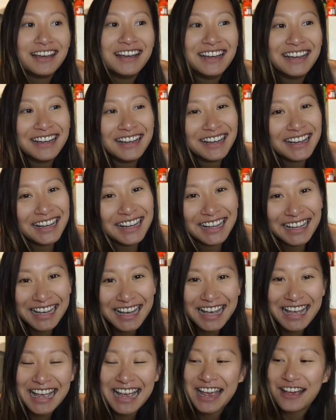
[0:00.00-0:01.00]
well,
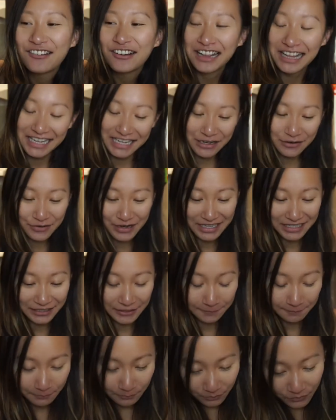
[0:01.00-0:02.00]

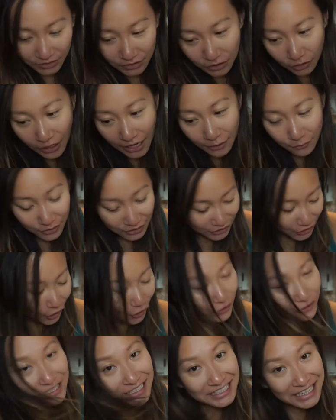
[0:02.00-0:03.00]
anyways, so I was
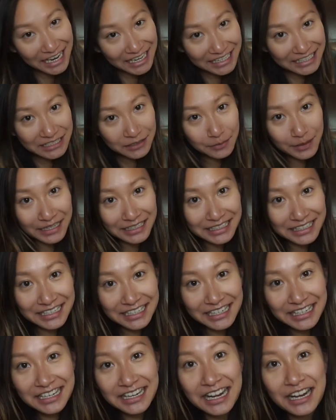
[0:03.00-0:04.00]
totally not expecting
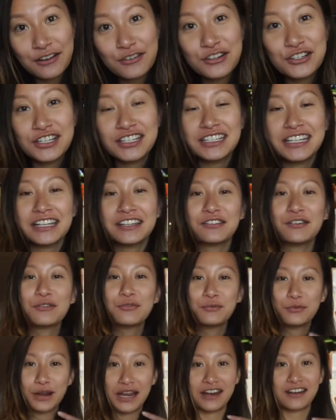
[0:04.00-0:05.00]
it. I was just like
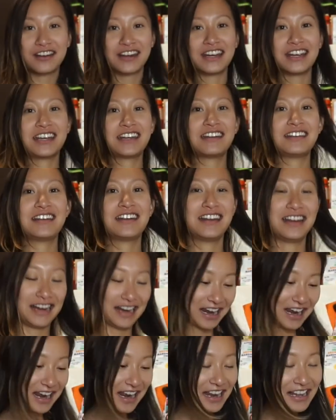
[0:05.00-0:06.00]
wearing
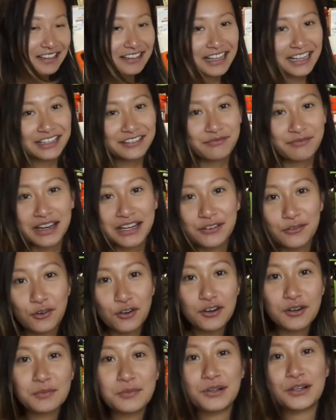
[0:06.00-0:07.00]
like my
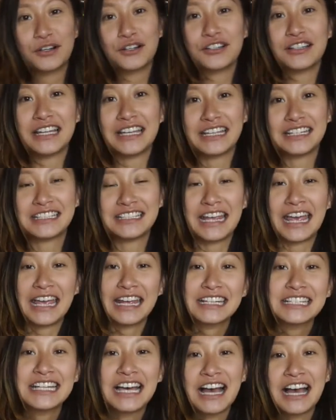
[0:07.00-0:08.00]
normal like
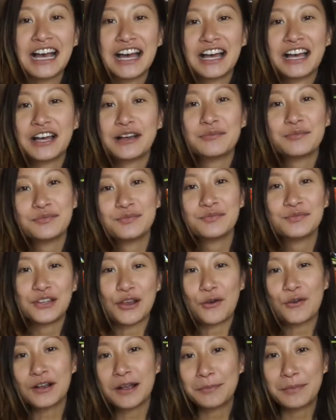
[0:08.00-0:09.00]
tank top,
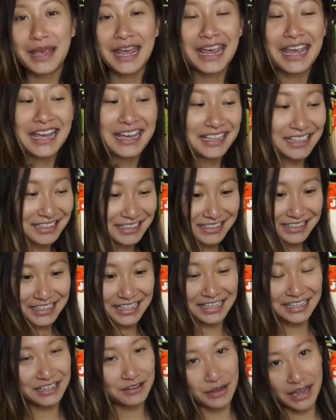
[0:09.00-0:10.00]
yoga pants,
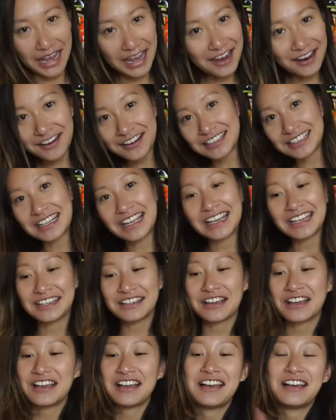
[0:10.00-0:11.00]
like hair is
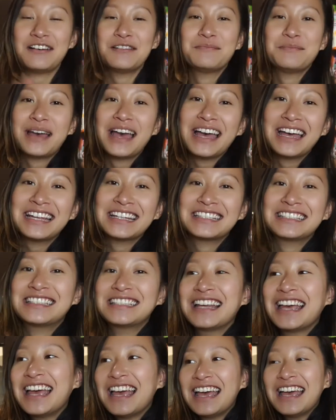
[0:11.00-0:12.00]
like a
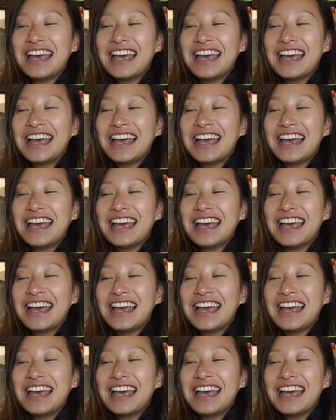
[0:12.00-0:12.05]
mess,